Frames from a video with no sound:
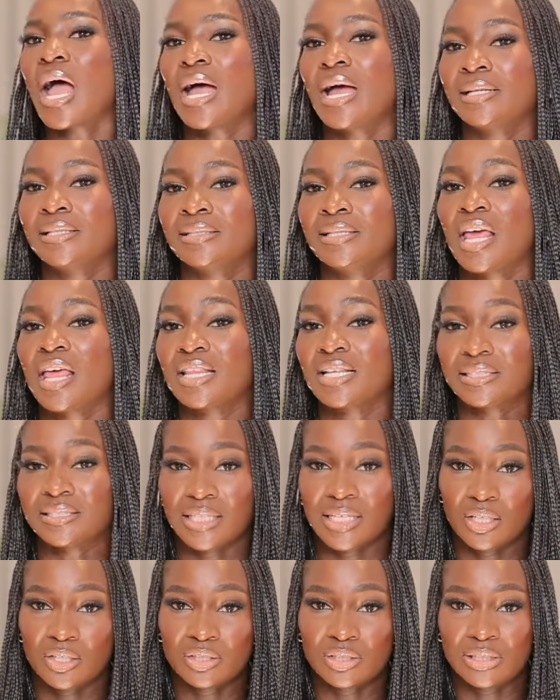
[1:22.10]
And the
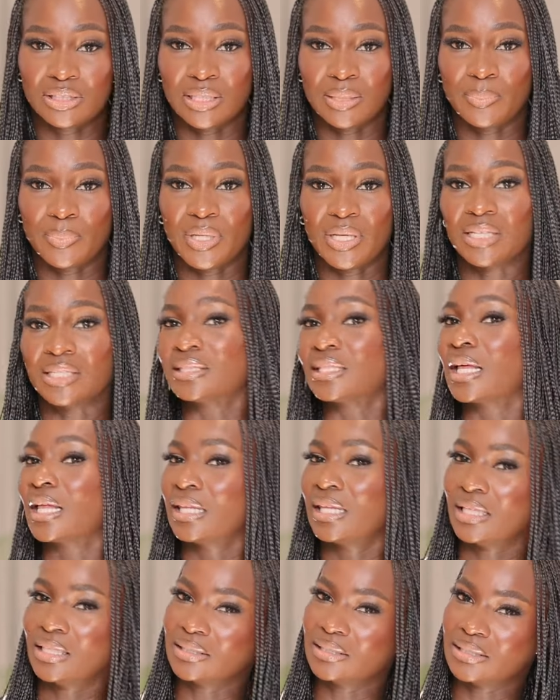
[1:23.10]
second tip is
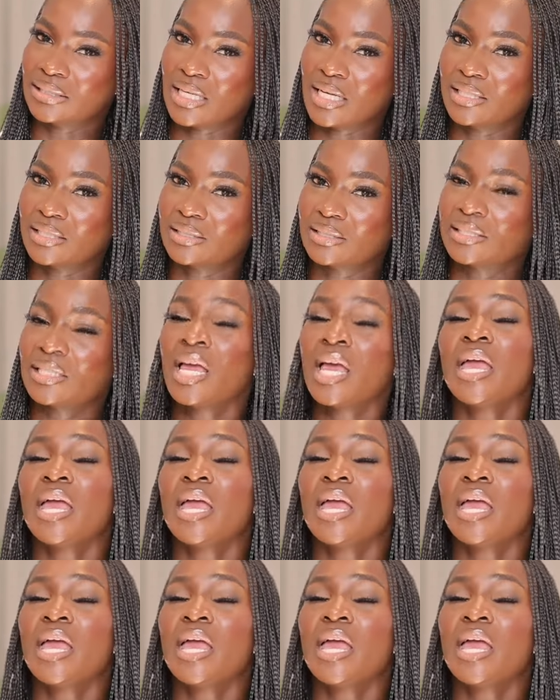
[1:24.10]
cleansers.